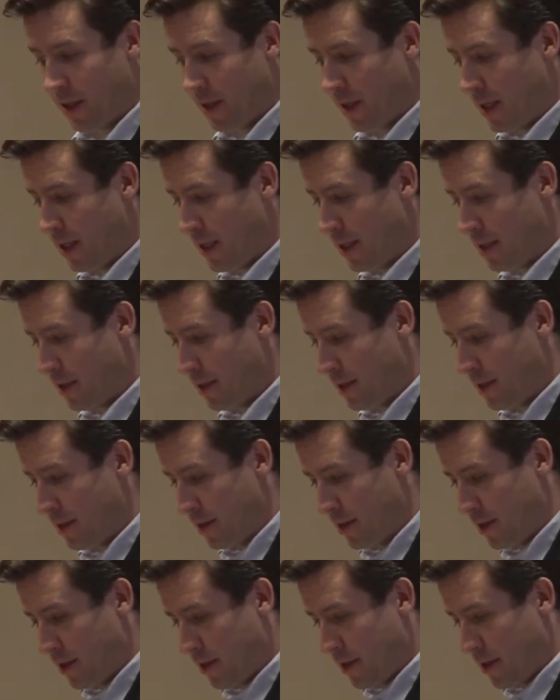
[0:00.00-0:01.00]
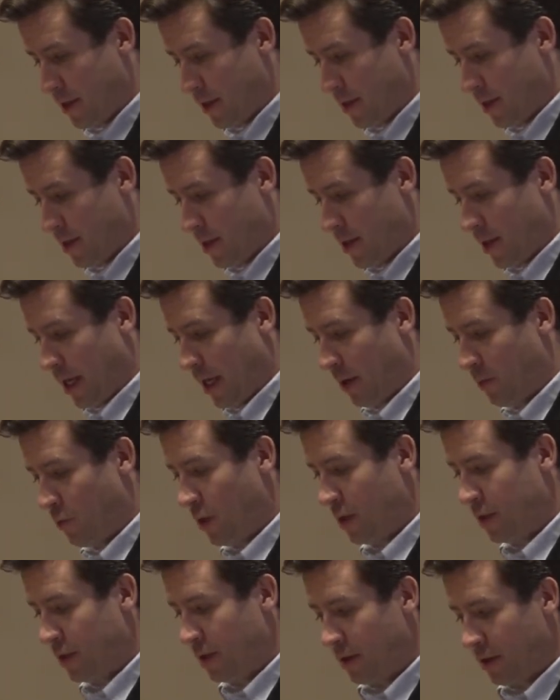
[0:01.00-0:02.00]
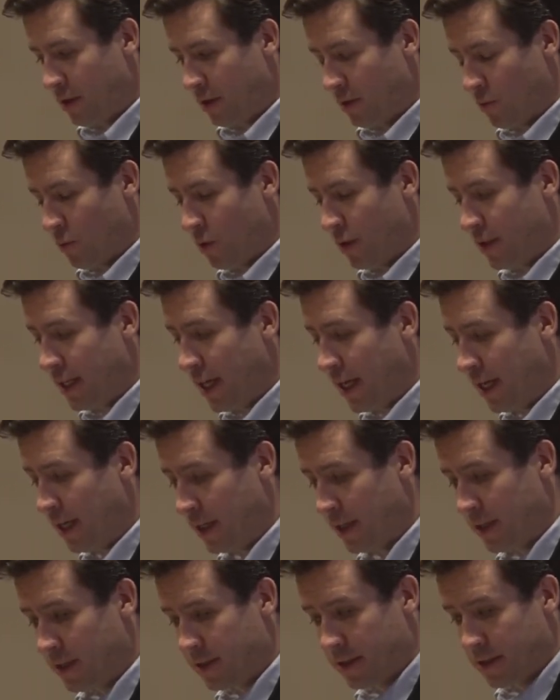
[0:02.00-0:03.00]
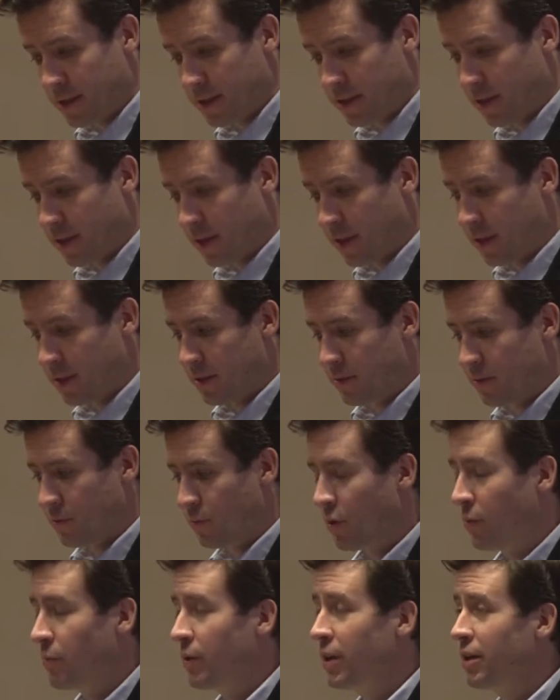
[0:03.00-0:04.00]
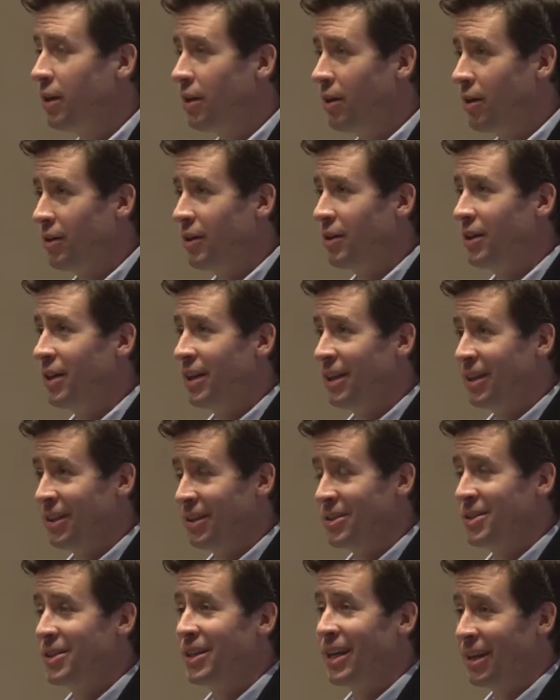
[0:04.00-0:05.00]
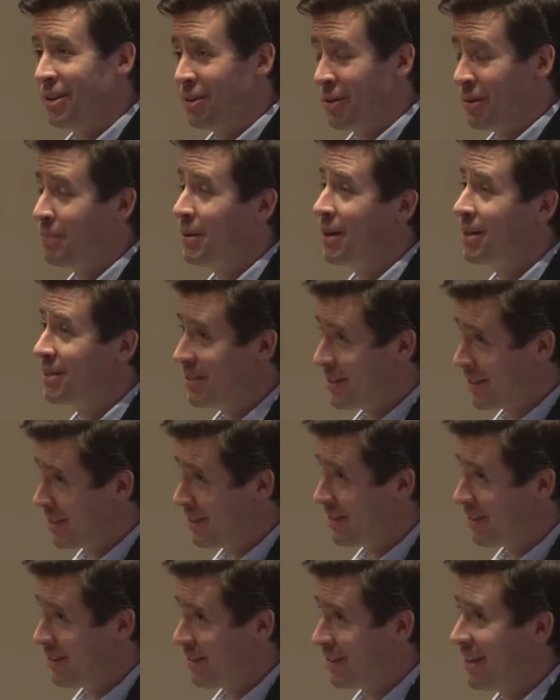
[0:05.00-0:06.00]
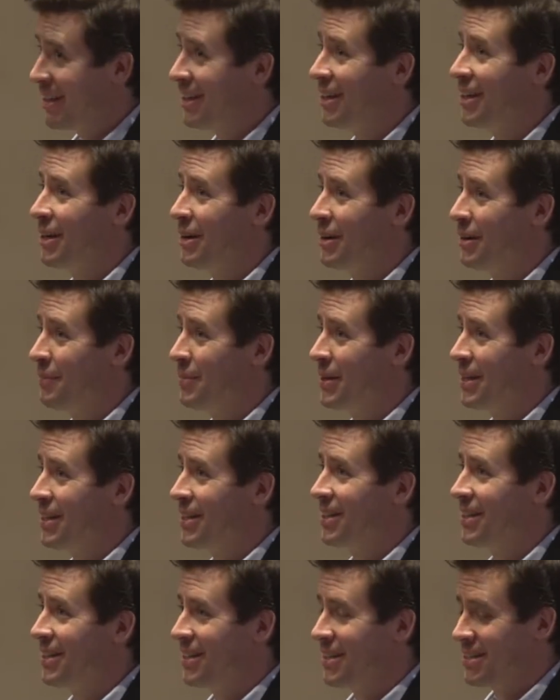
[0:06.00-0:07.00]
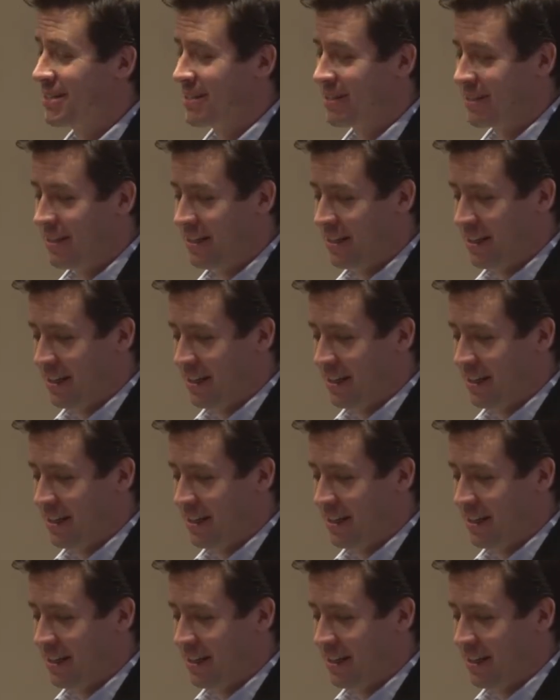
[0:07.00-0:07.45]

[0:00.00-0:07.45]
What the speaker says: And what that is what we call in Seattle a buzzkill, because